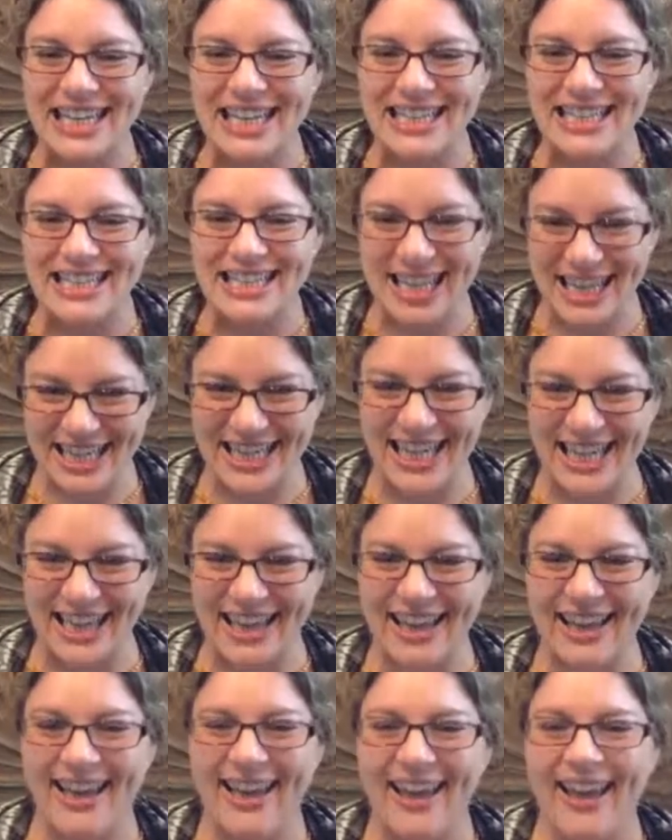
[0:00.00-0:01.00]

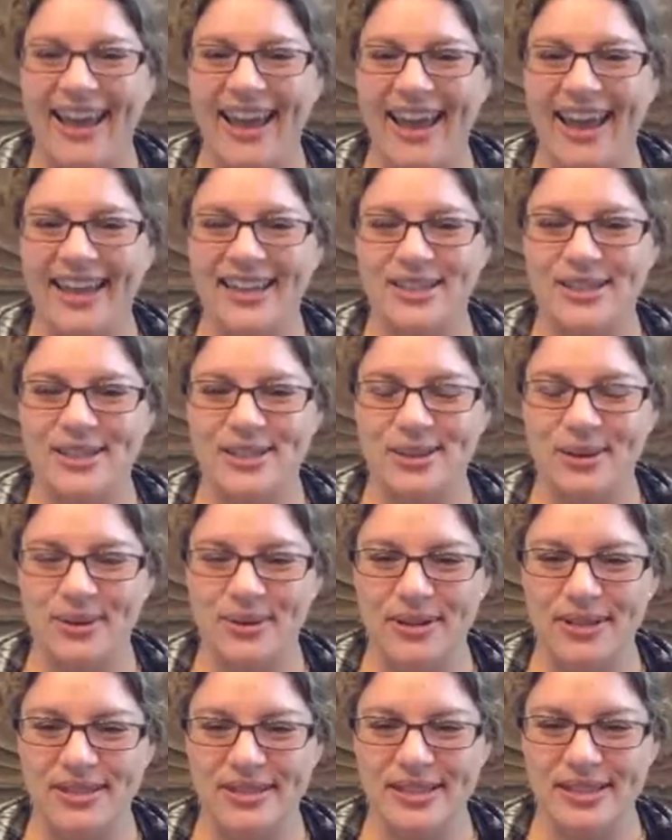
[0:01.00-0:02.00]
technique. And
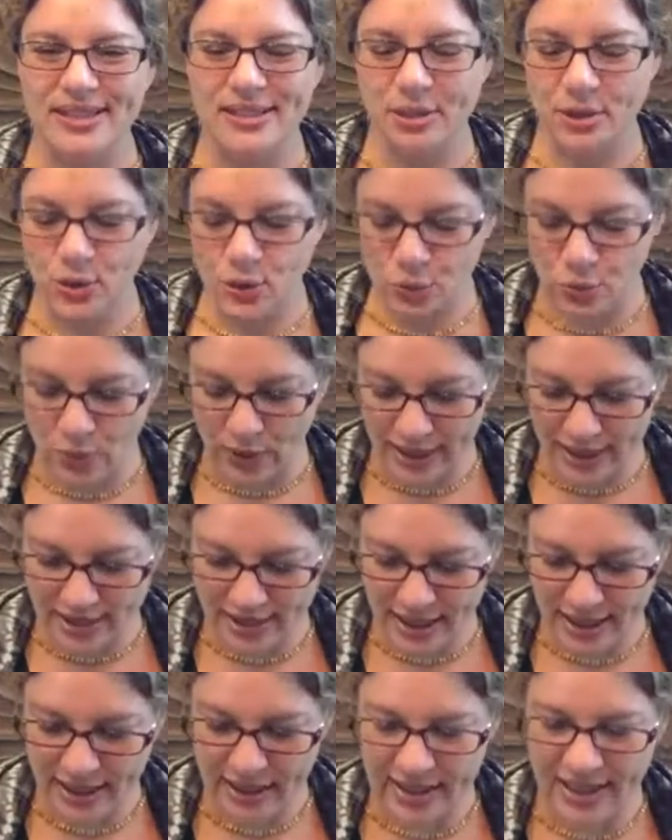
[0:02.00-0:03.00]
so this is a great
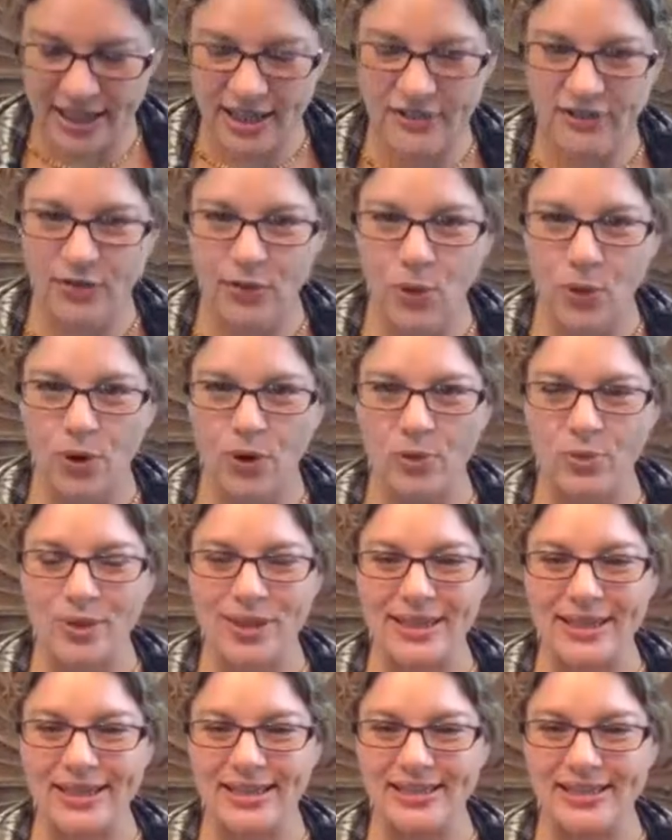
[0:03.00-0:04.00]
technique for
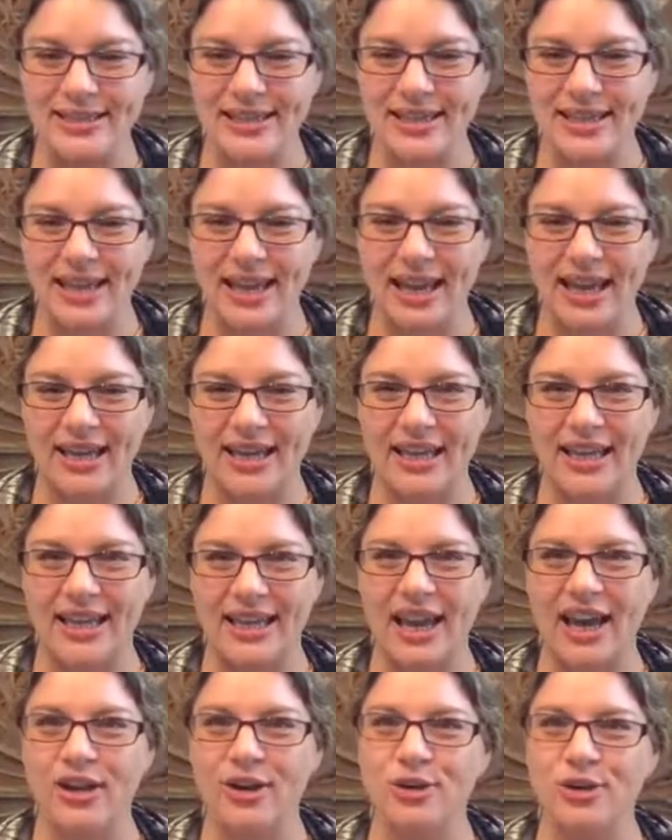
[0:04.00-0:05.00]
releasing
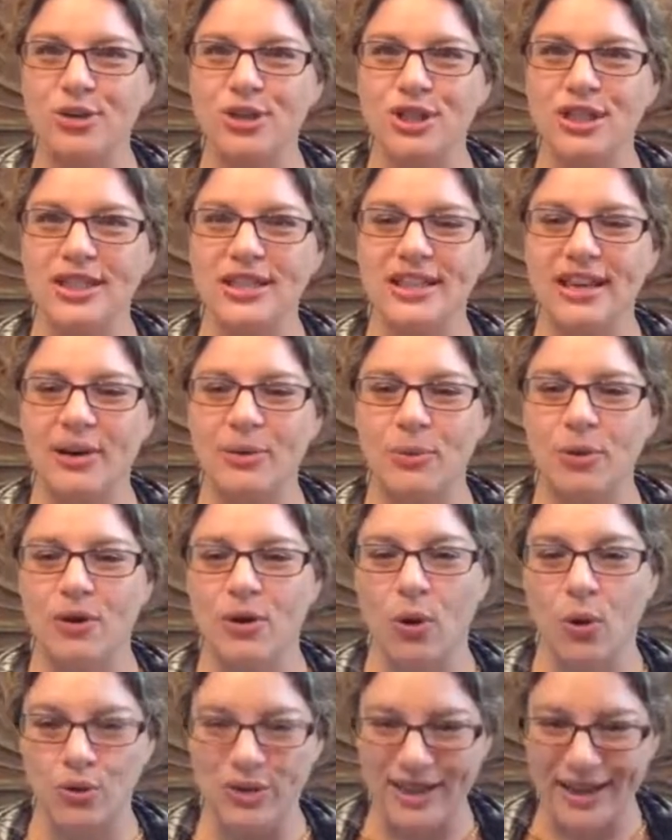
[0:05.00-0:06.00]
any energy that
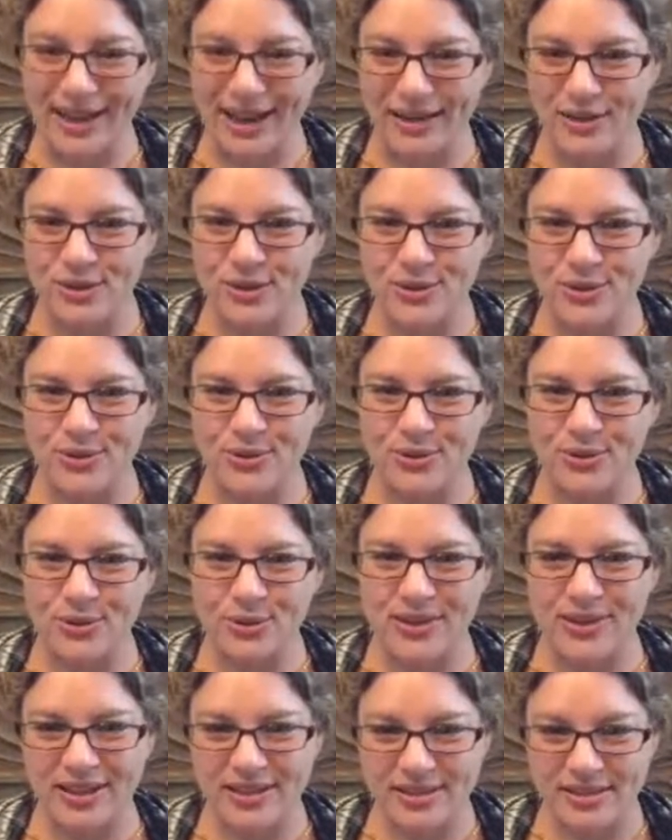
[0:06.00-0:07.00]
we're holding on to
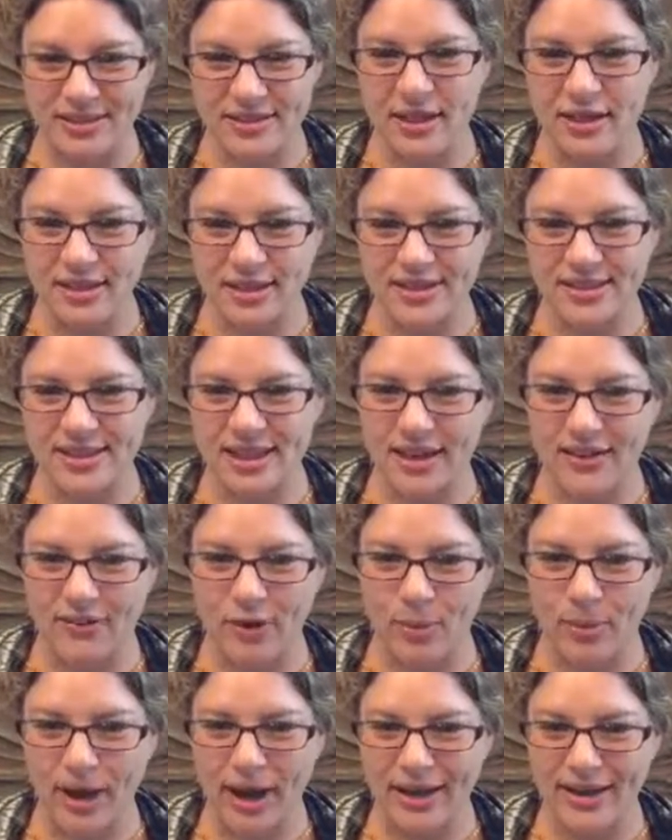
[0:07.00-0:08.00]
or that's stuck inside of
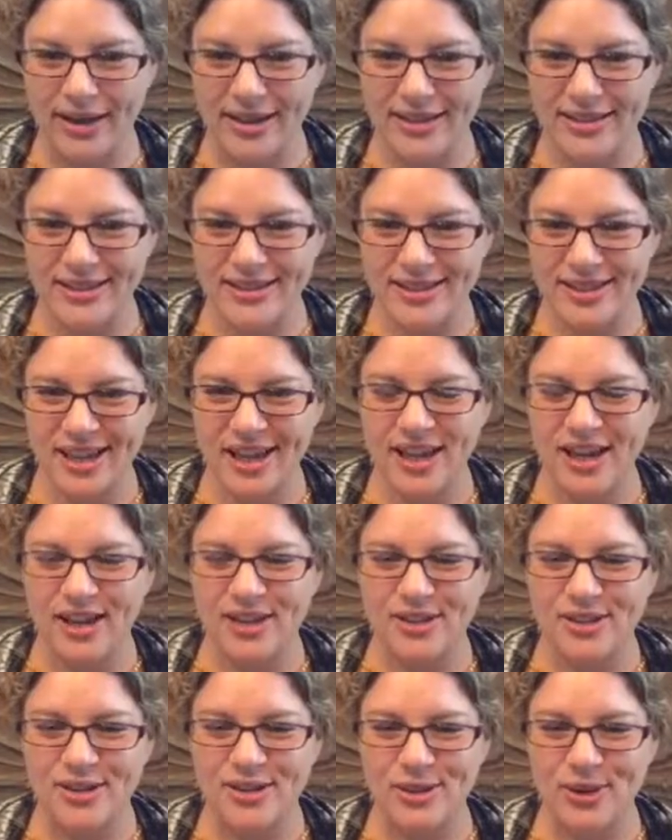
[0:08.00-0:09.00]
our bodies.
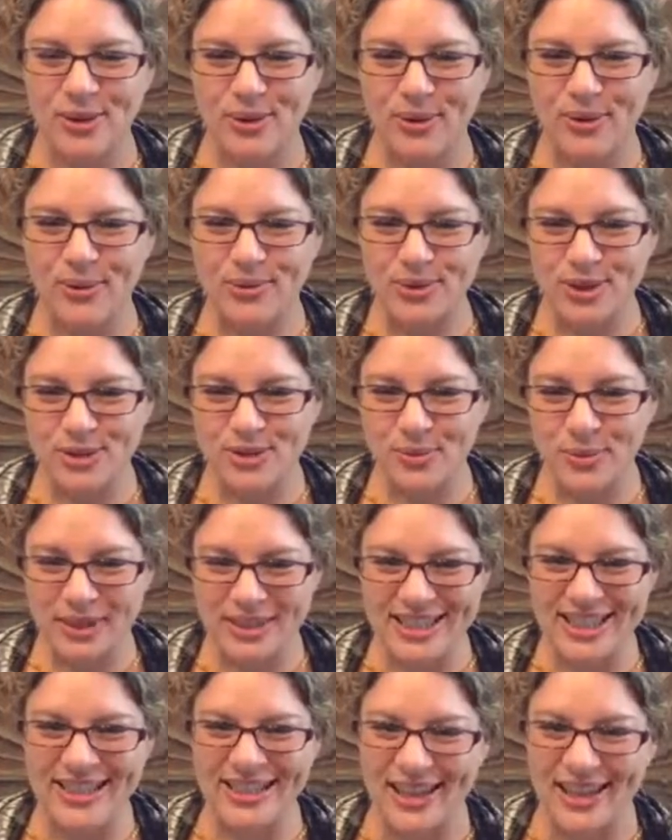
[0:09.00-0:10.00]
So just
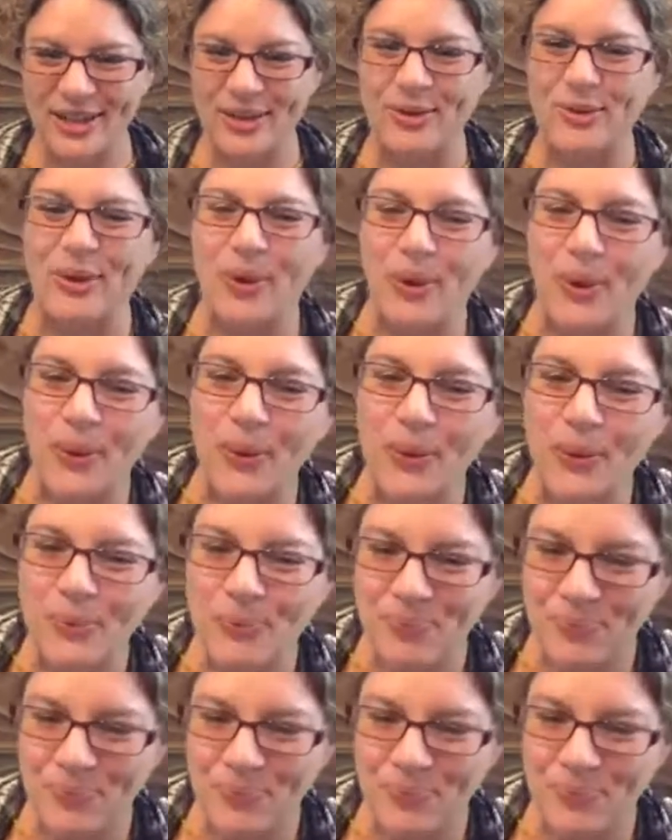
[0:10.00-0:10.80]
want to let you know.